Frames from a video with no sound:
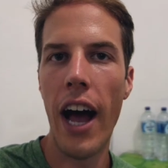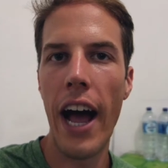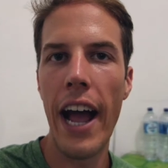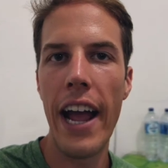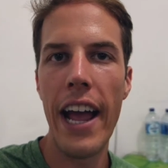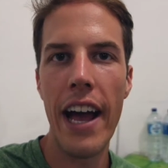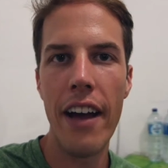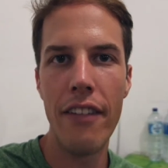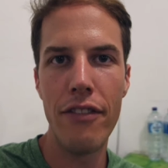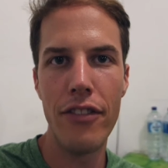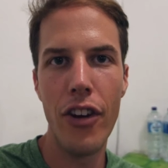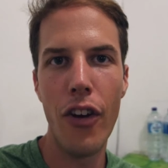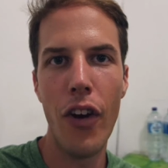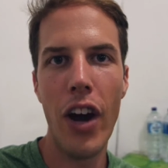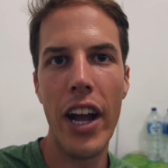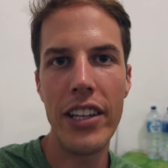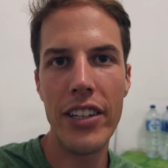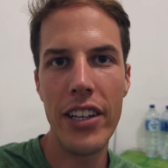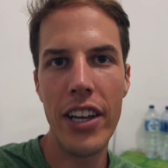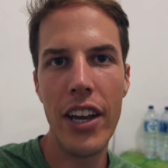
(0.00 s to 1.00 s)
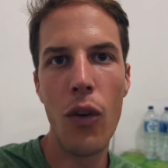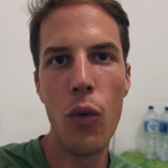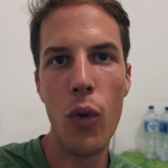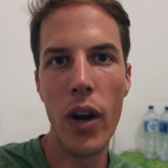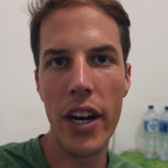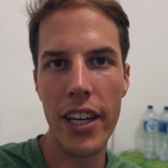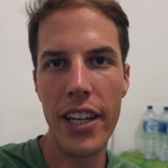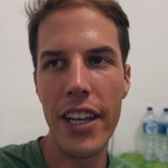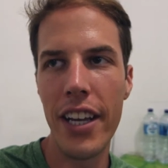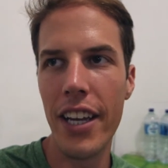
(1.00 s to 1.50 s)
I have no idea
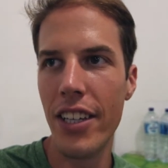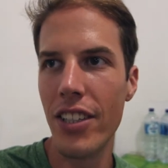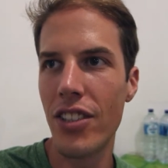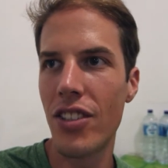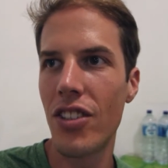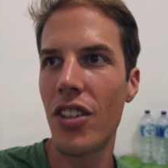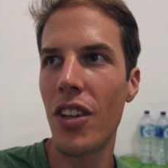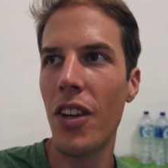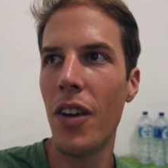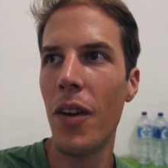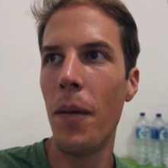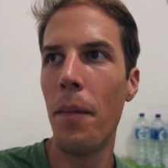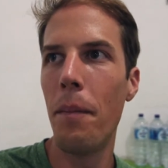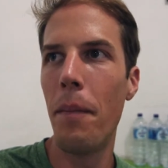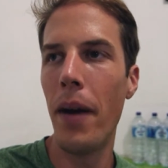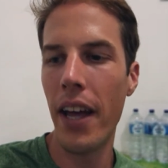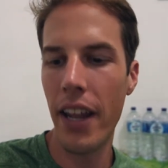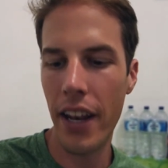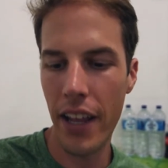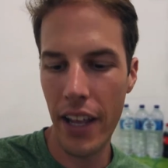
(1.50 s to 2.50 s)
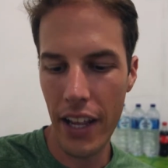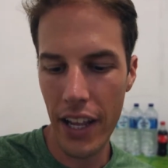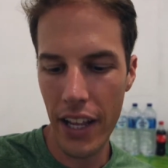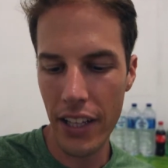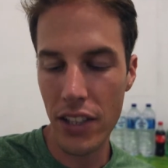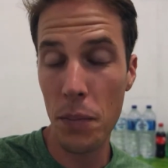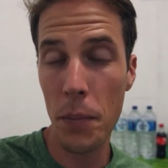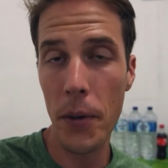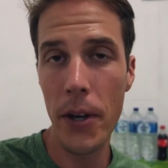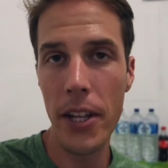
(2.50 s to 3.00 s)
what it is, but
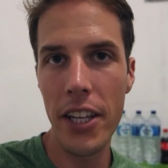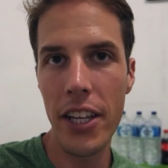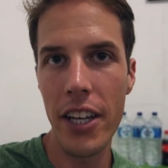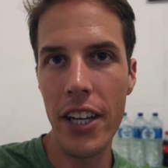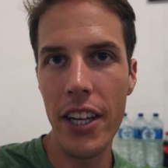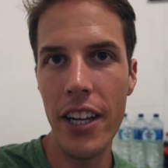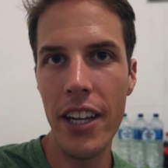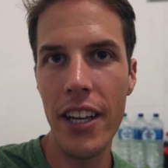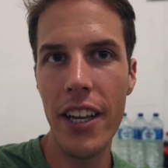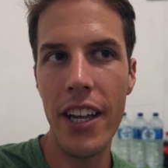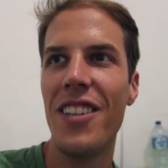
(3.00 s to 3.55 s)
it's pretty good.